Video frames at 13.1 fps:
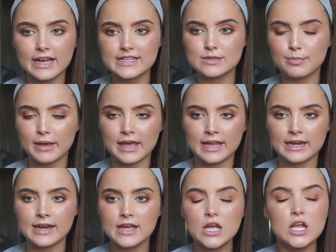has
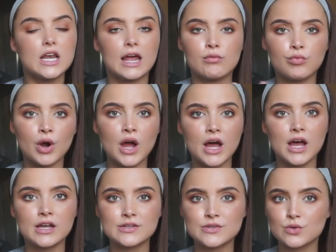been
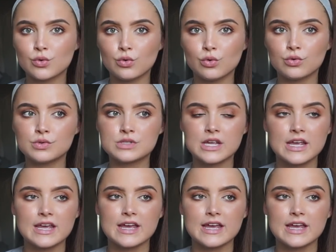rehearsals,